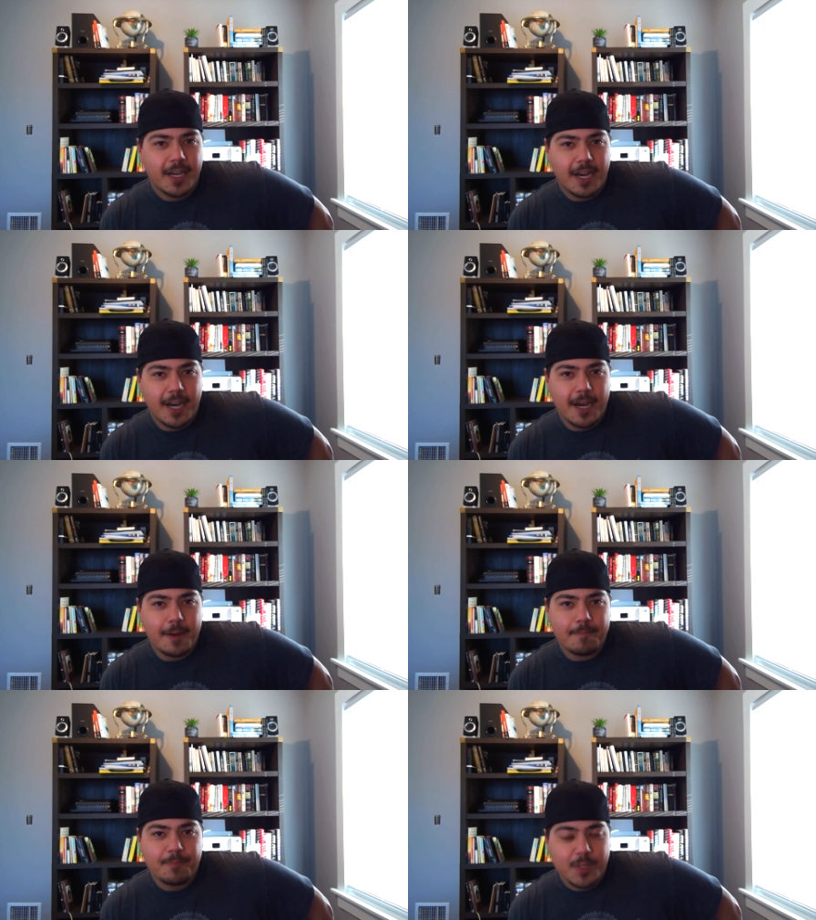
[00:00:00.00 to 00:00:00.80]

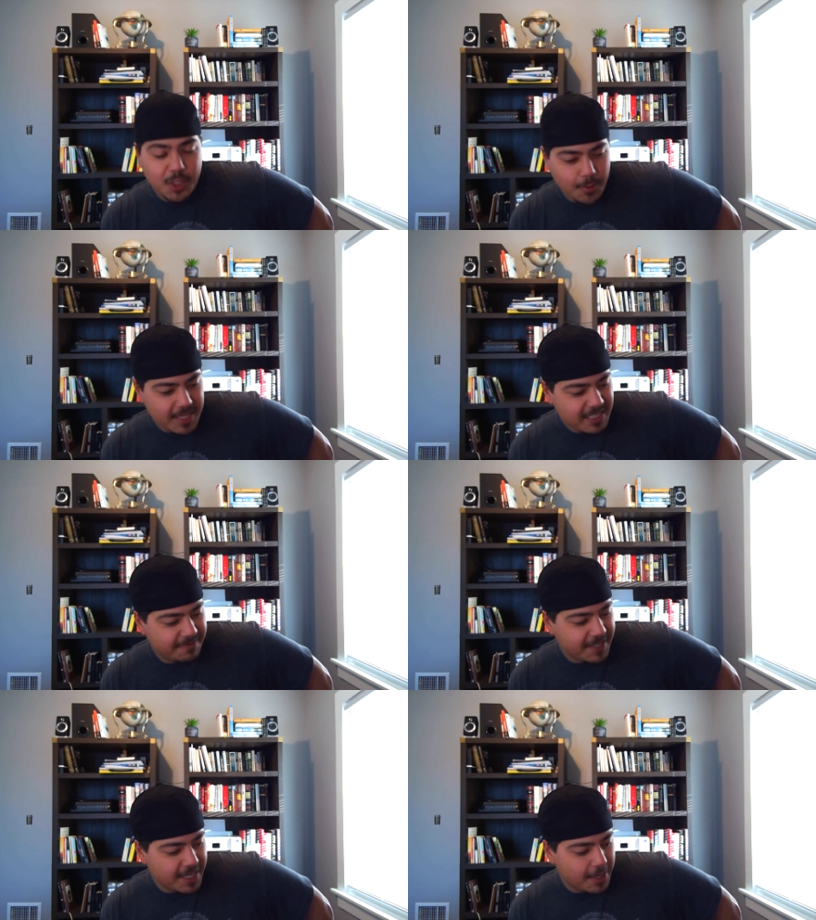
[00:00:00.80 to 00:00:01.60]
So in this
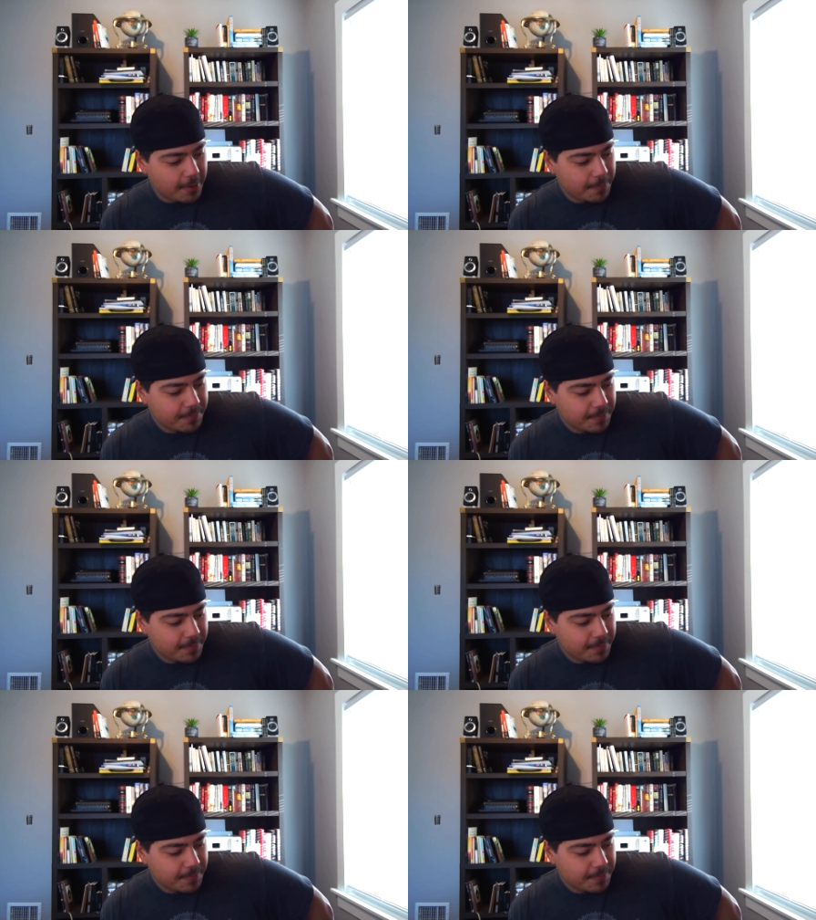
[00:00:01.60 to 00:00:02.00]
video,